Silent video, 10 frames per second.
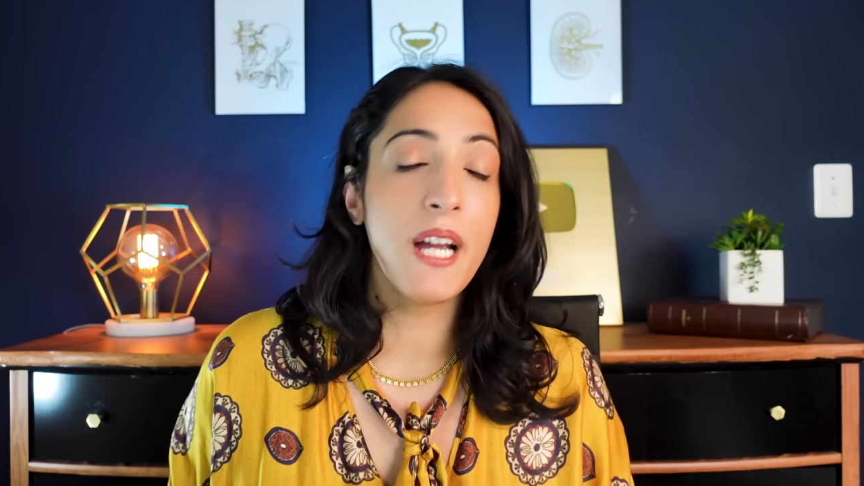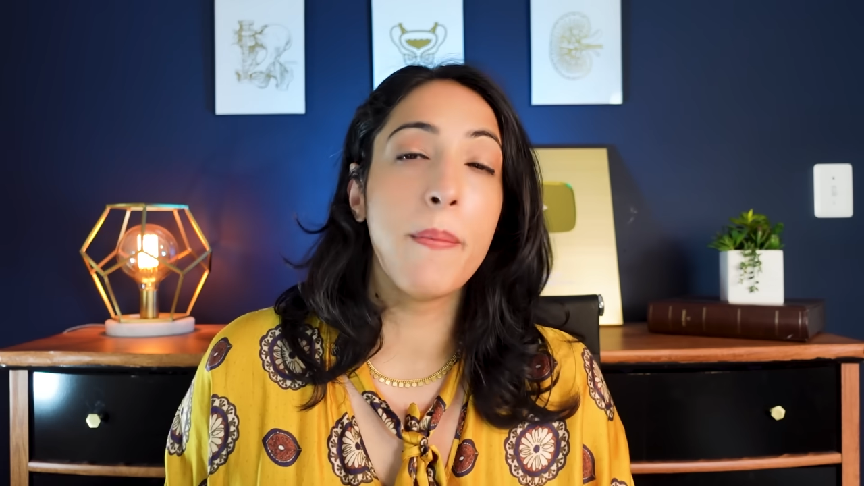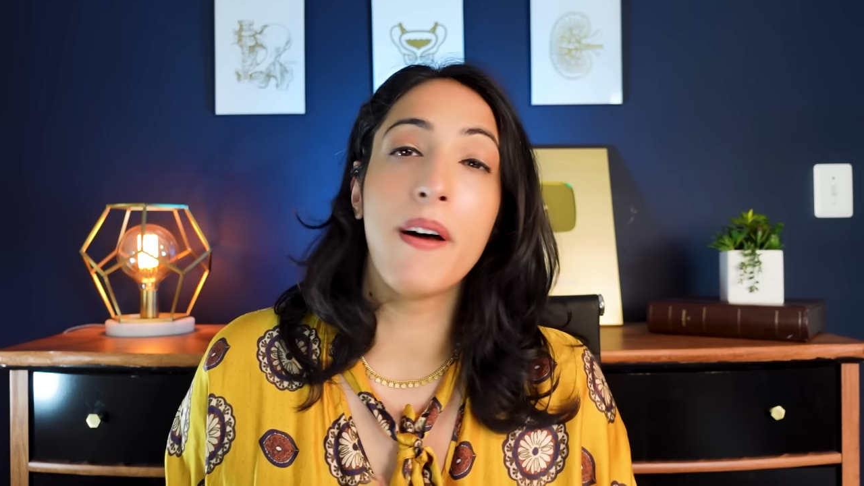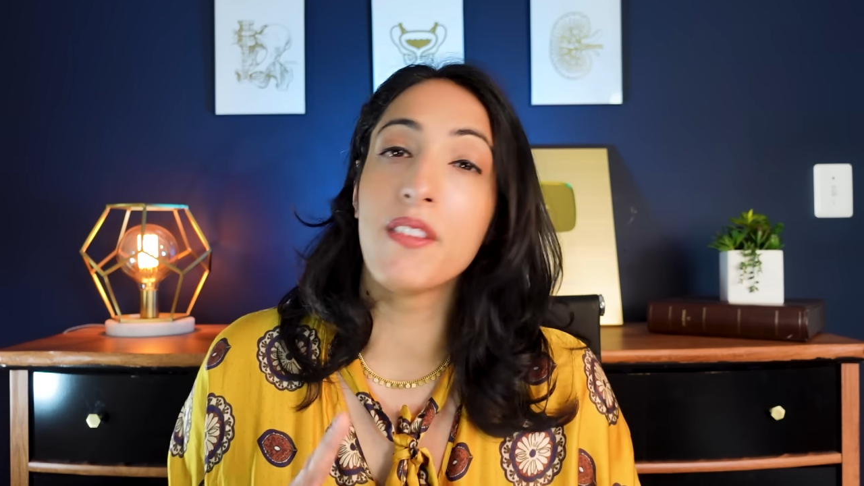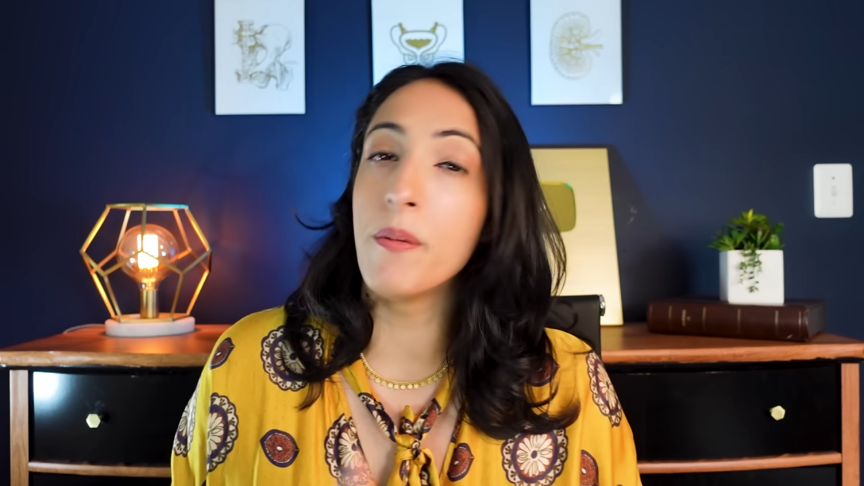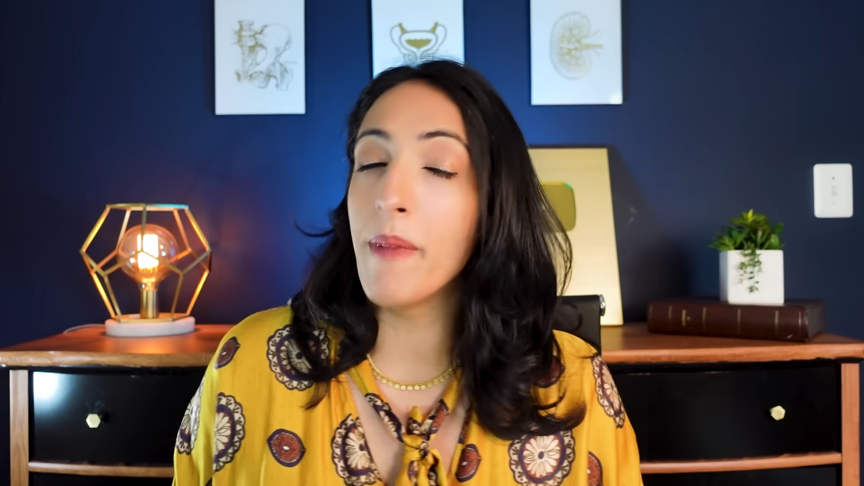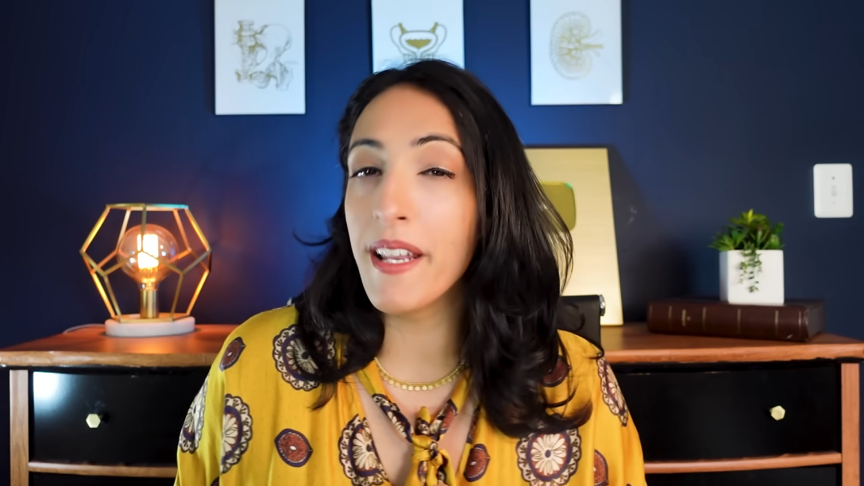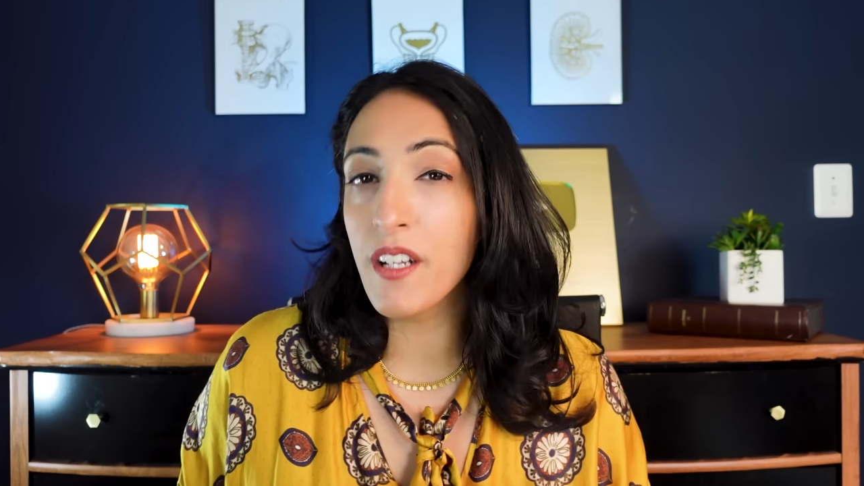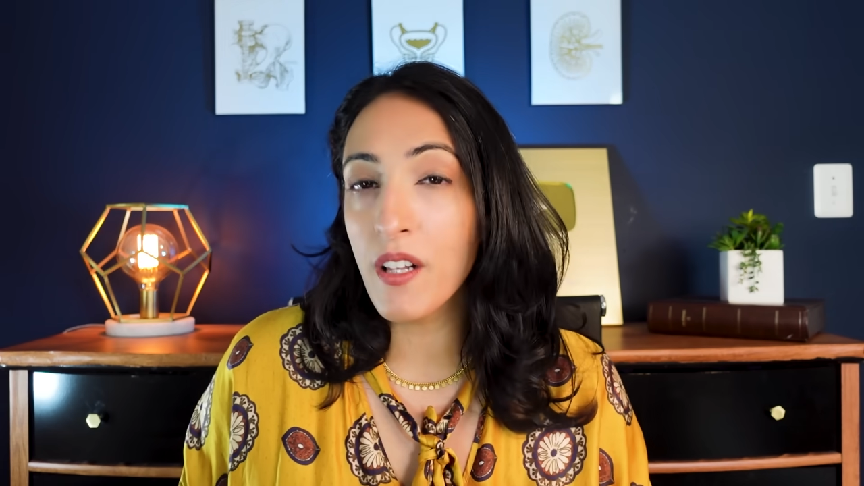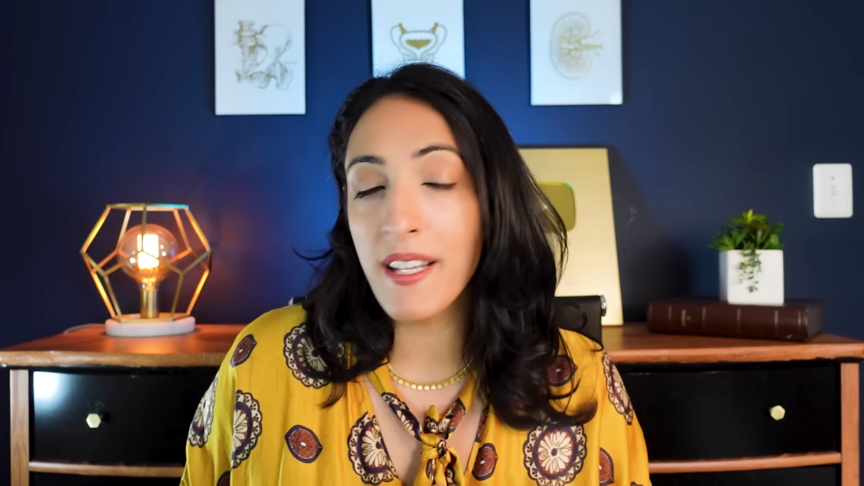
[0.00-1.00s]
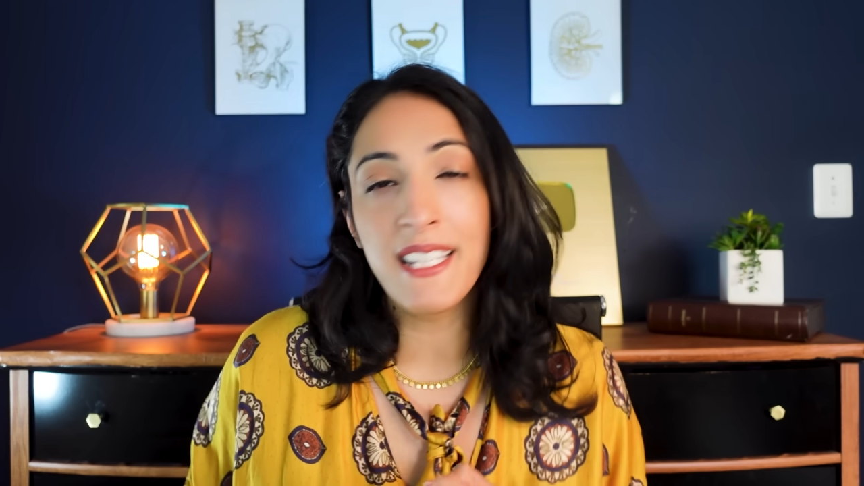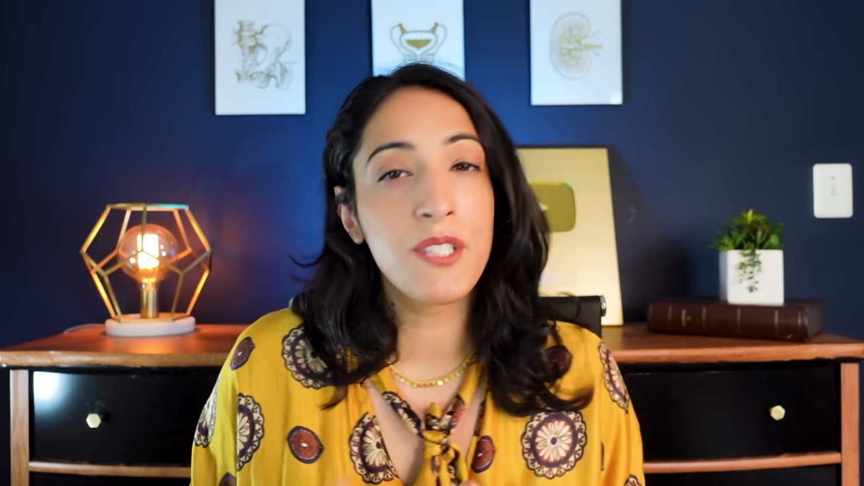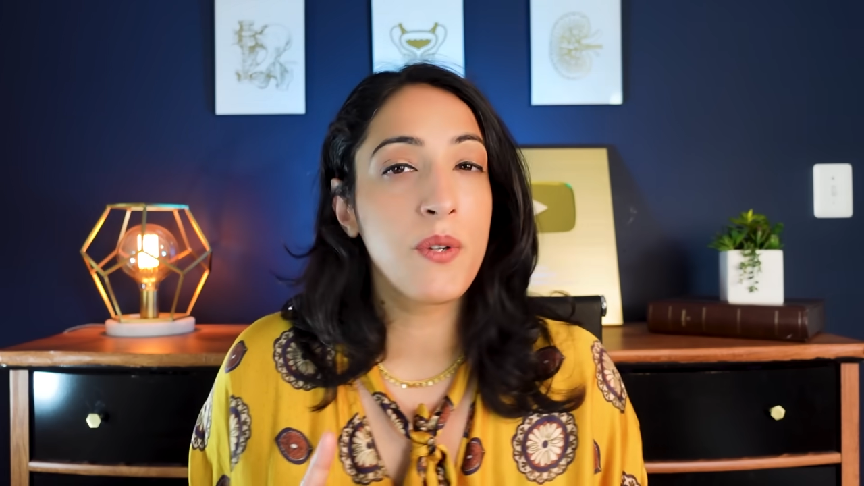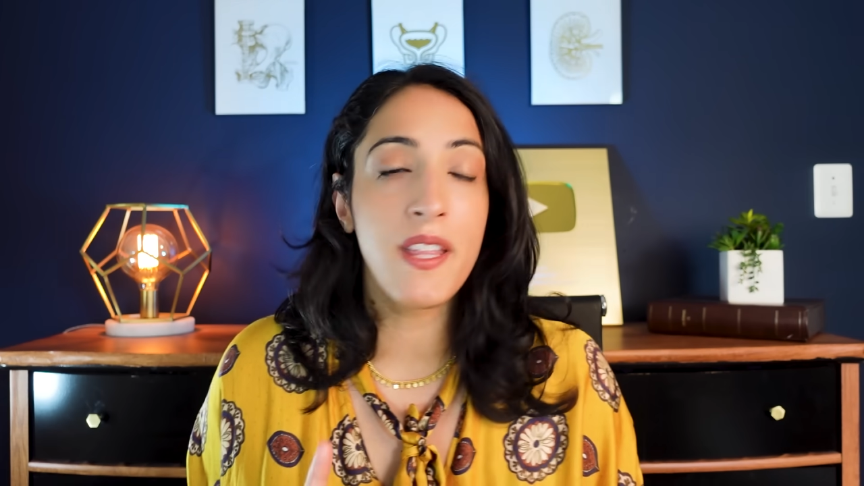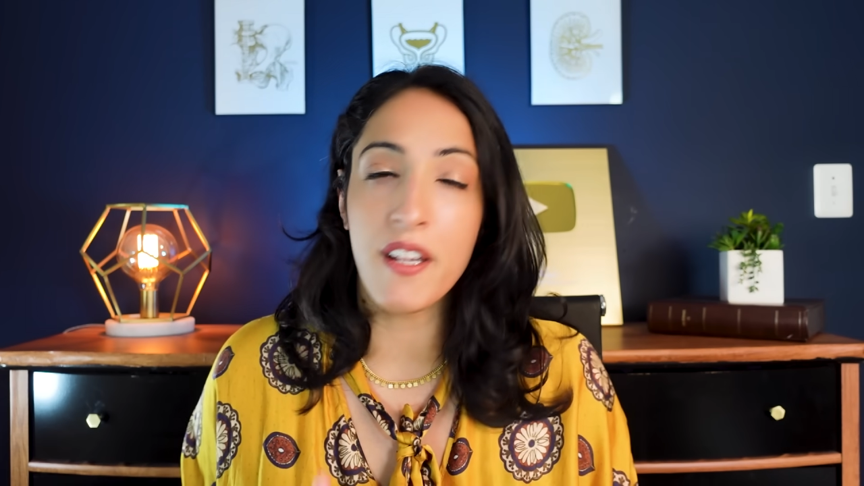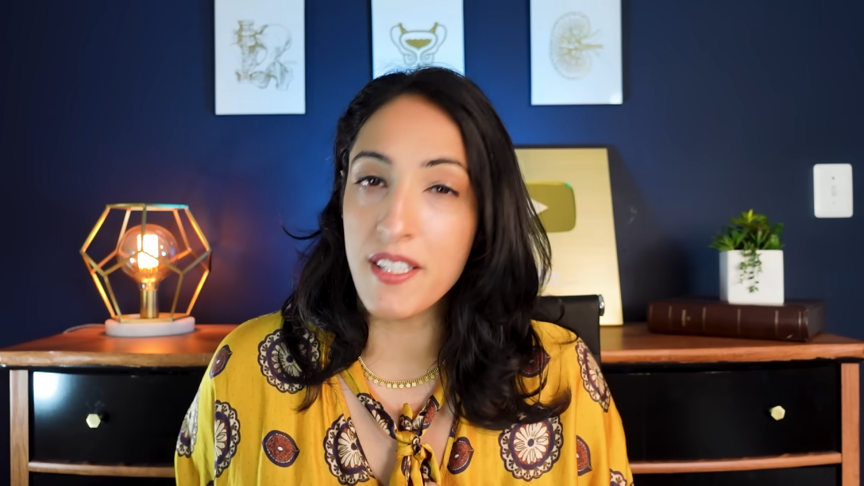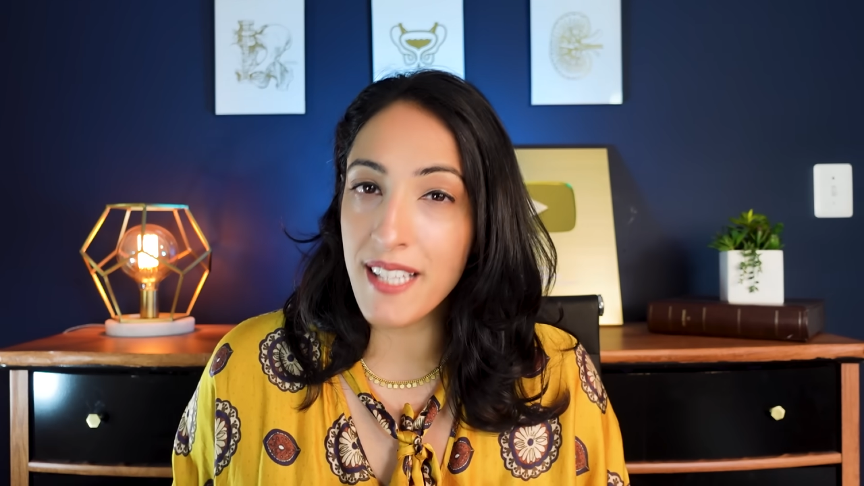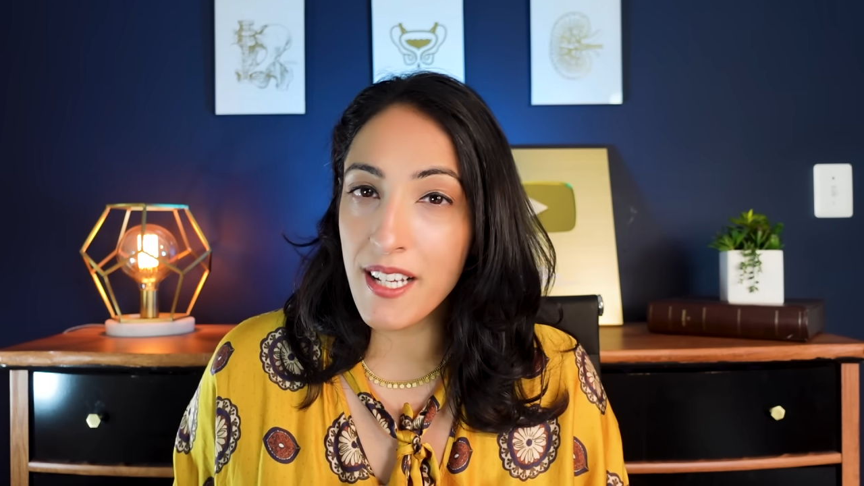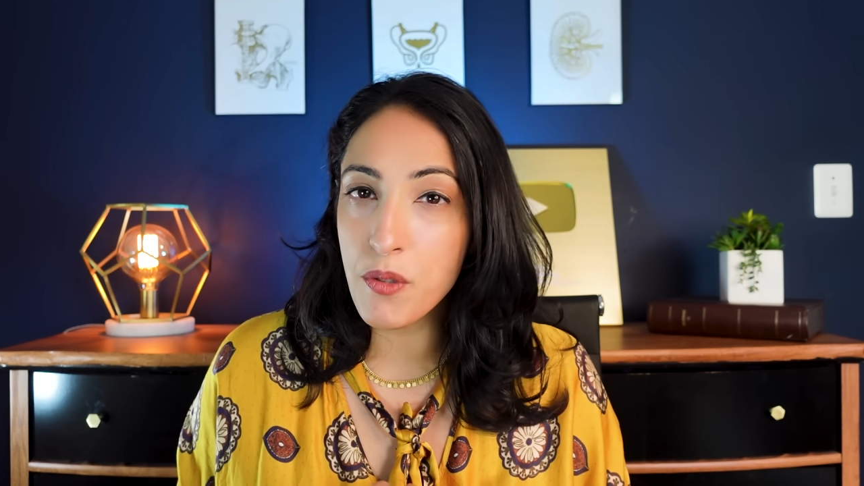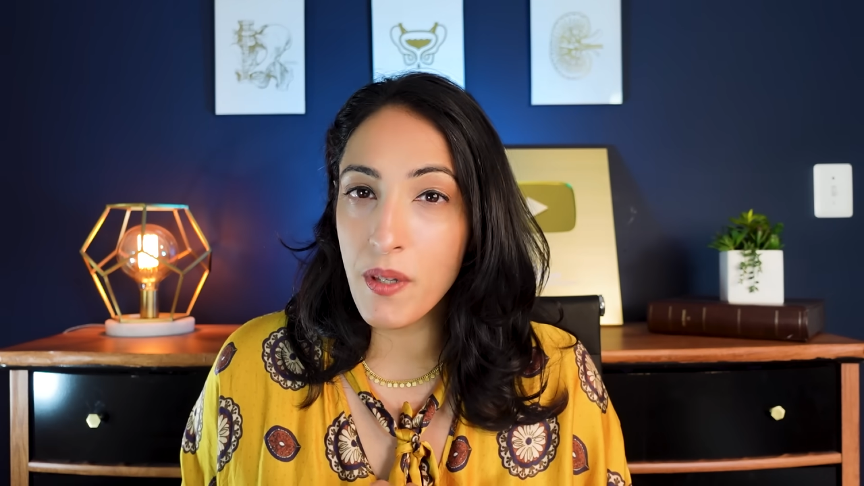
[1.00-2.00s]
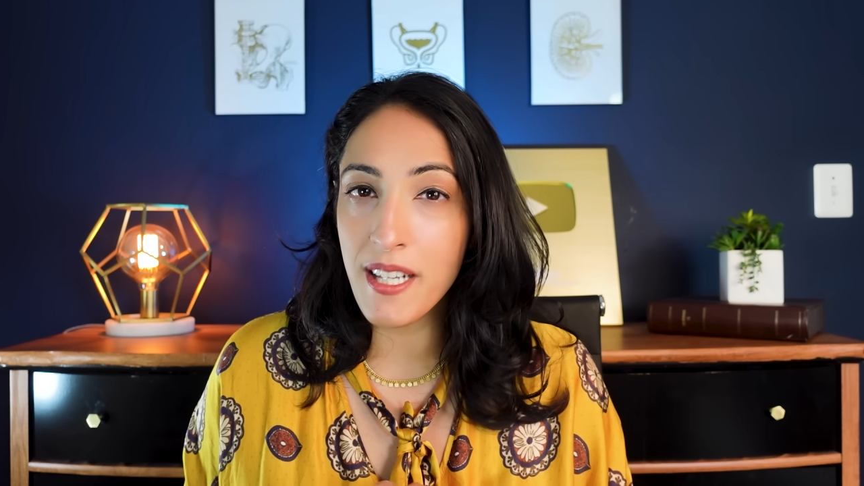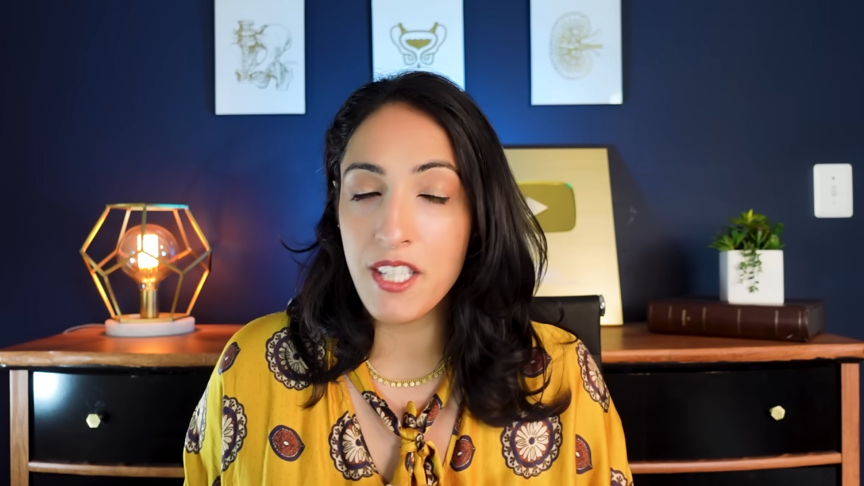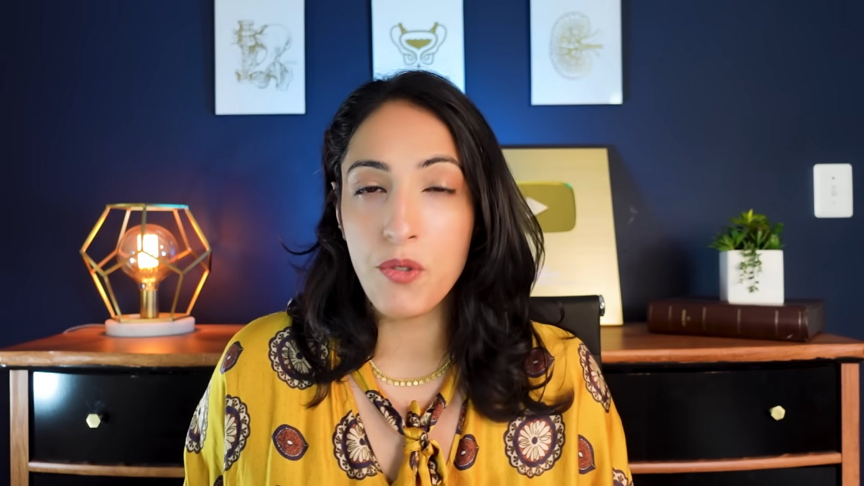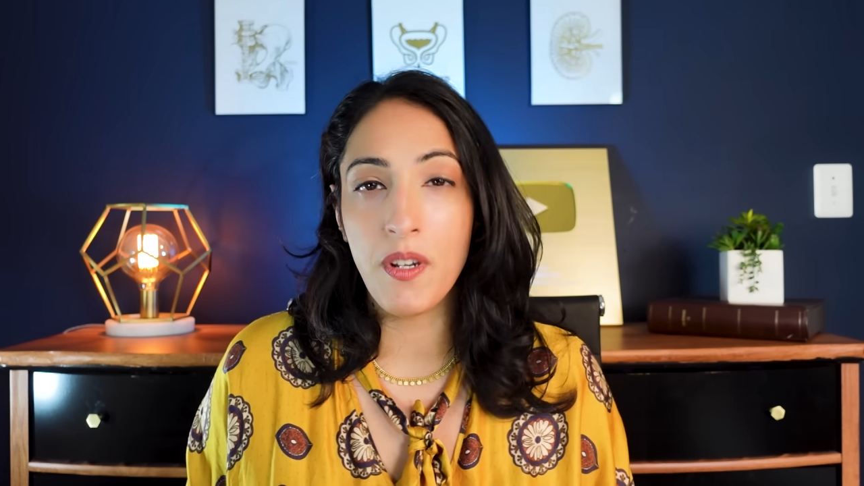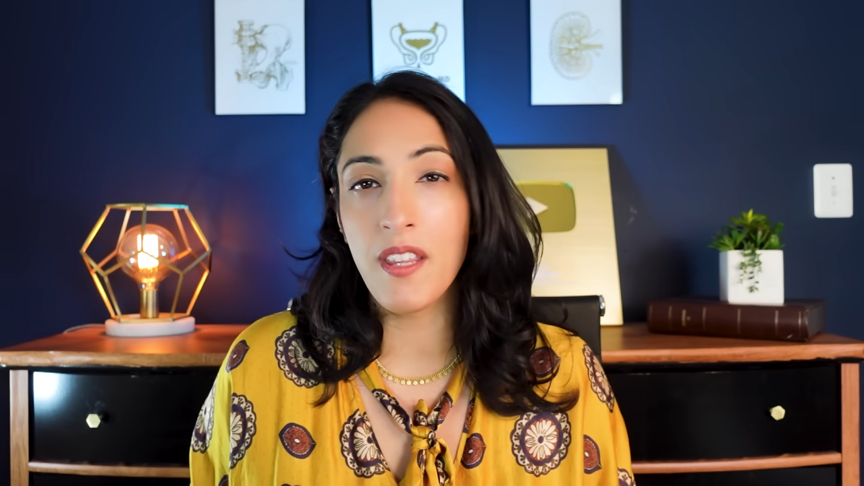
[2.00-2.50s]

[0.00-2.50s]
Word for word: about their medical history, their sexual history,